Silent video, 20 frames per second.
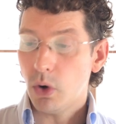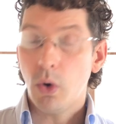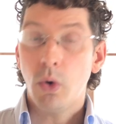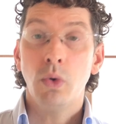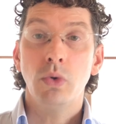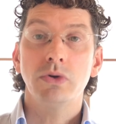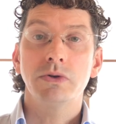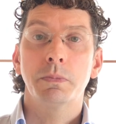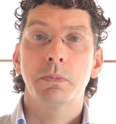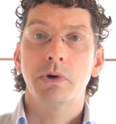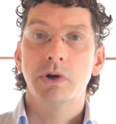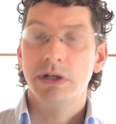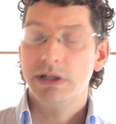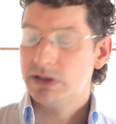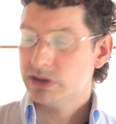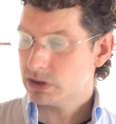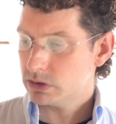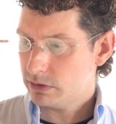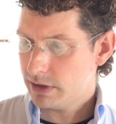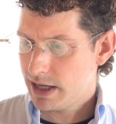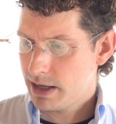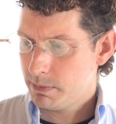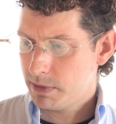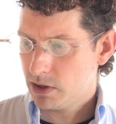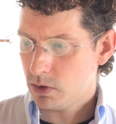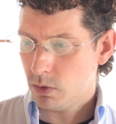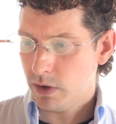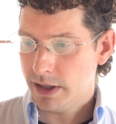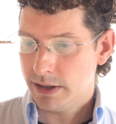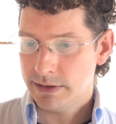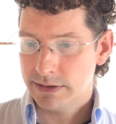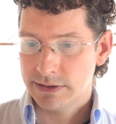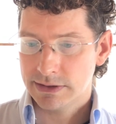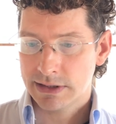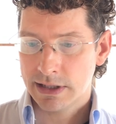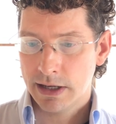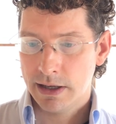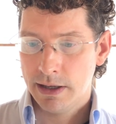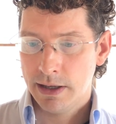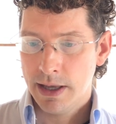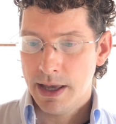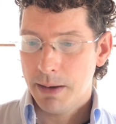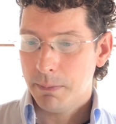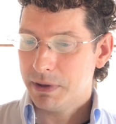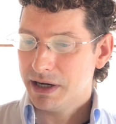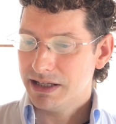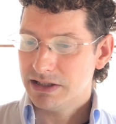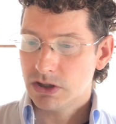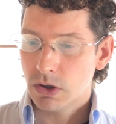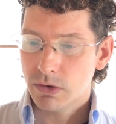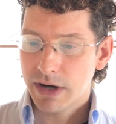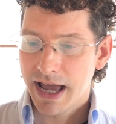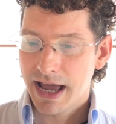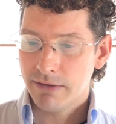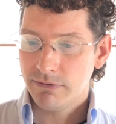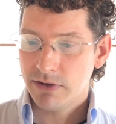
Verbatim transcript: old pre-ceramic ones, but I don't have